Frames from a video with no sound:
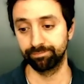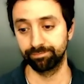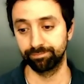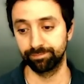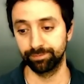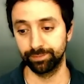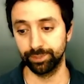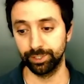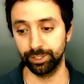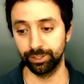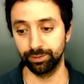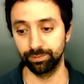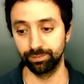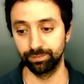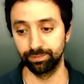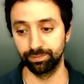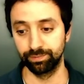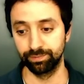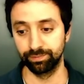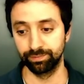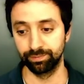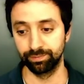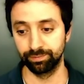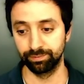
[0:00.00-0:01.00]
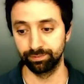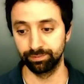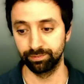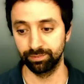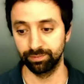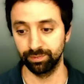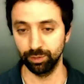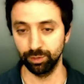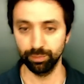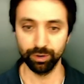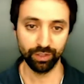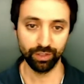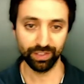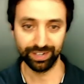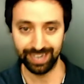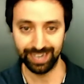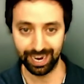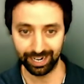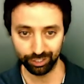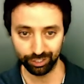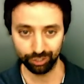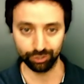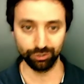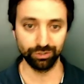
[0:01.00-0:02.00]
So. little bit on the
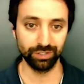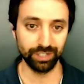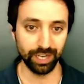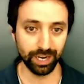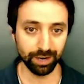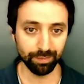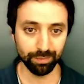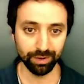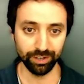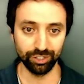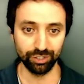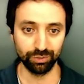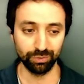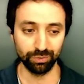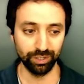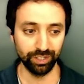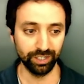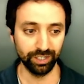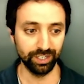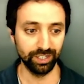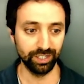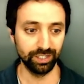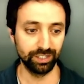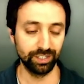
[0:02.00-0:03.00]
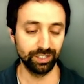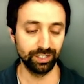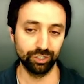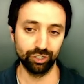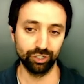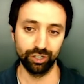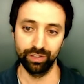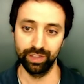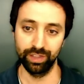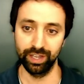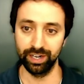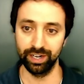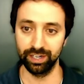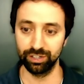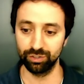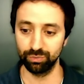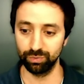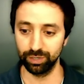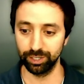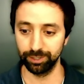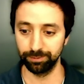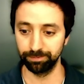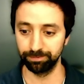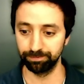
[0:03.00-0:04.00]
tactical side, but just wanted to touch on that as well.